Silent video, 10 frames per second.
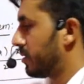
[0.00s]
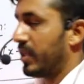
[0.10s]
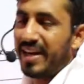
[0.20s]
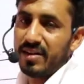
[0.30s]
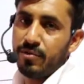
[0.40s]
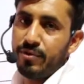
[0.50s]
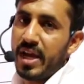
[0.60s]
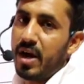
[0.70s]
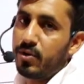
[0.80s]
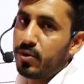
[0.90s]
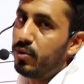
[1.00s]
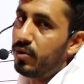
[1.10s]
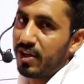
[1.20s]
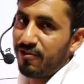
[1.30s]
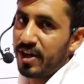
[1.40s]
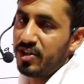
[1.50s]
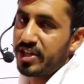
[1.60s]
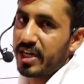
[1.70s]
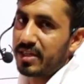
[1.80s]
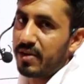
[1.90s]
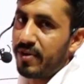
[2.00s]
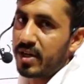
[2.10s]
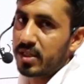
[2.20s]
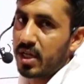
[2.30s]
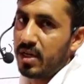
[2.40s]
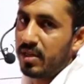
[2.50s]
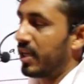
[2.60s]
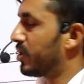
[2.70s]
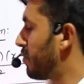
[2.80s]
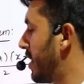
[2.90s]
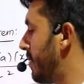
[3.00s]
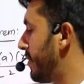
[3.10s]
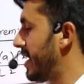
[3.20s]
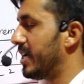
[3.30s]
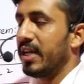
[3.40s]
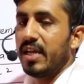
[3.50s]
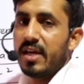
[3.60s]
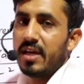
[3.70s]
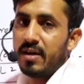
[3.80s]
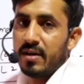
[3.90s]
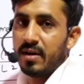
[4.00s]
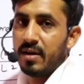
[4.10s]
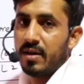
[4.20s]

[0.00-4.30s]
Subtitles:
that we have to differentiate the function, that's why I am writing here.